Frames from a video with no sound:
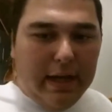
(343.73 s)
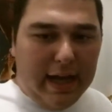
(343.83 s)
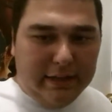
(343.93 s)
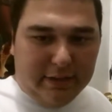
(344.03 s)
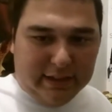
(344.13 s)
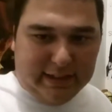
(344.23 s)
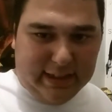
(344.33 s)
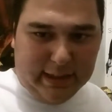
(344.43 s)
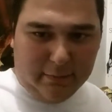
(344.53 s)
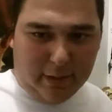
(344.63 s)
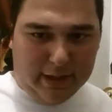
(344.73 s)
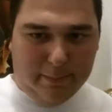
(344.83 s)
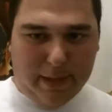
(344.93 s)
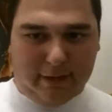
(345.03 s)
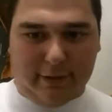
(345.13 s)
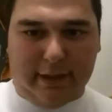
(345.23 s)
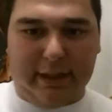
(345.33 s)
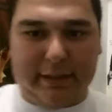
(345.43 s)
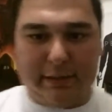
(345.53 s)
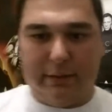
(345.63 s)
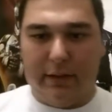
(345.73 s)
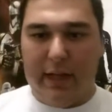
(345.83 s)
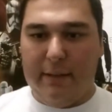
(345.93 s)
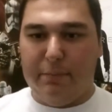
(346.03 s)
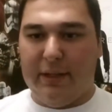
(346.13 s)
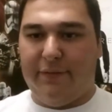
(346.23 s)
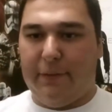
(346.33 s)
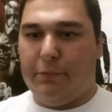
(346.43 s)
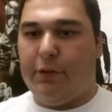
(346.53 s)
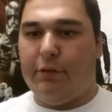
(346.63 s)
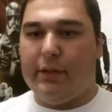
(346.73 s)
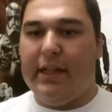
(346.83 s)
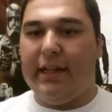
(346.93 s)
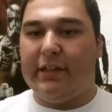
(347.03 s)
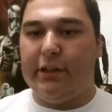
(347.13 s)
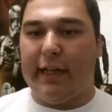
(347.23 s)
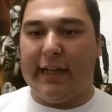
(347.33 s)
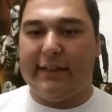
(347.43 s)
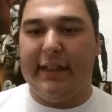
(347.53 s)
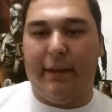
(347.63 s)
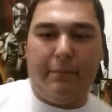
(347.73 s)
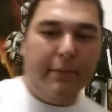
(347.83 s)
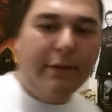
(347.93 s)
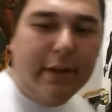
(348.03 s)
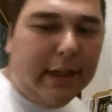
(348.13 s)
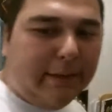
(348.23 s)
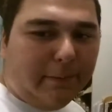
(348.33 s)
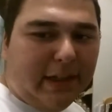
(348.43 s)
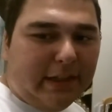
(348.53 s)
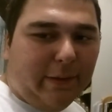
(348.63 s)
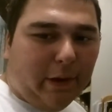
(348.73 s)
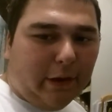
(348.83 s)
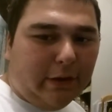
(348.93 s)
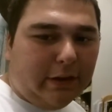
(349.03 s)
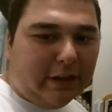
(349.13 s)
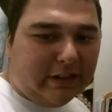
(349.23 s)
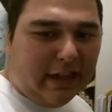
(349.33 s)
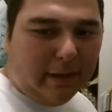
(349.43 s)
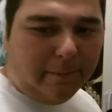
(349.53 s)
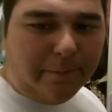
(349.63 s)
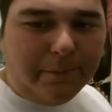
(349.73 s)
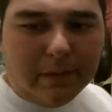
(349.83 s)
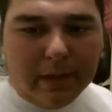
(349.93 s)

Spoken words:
And you can see them right in the background as... But if I'm doing this, you can't see them. If I'm this far, you can see them.